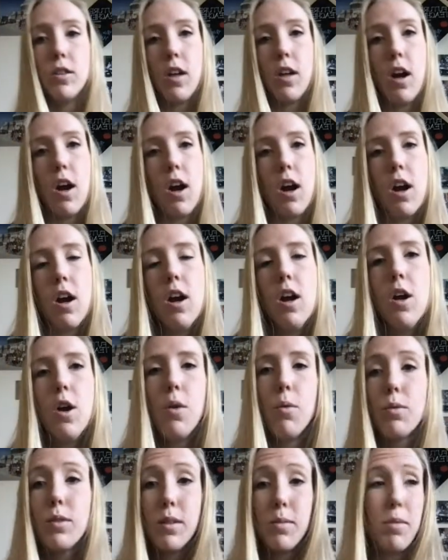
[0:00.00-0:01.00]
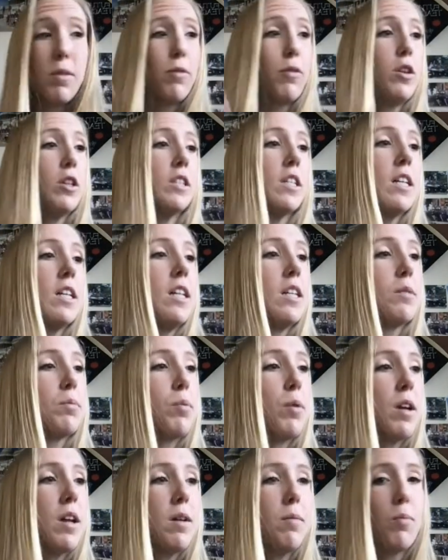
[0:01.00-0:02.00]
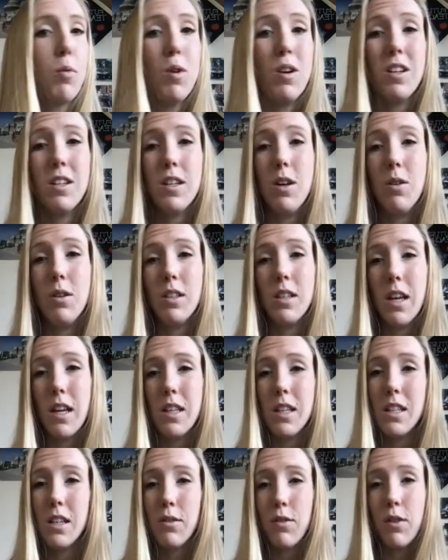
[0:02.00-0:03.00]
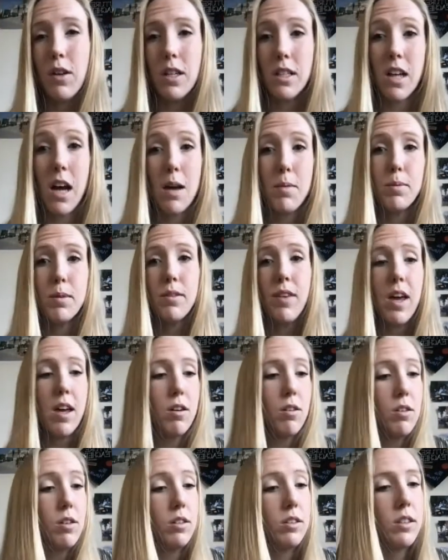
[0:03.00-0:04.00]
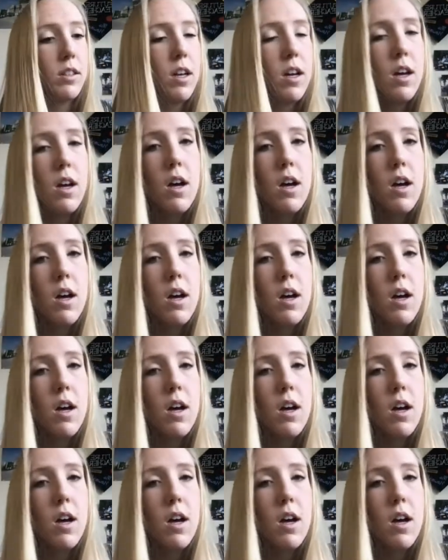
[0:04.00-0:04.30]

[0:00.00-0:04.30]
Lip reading: are, the first thing that's pretty important to know is like the different types of angles.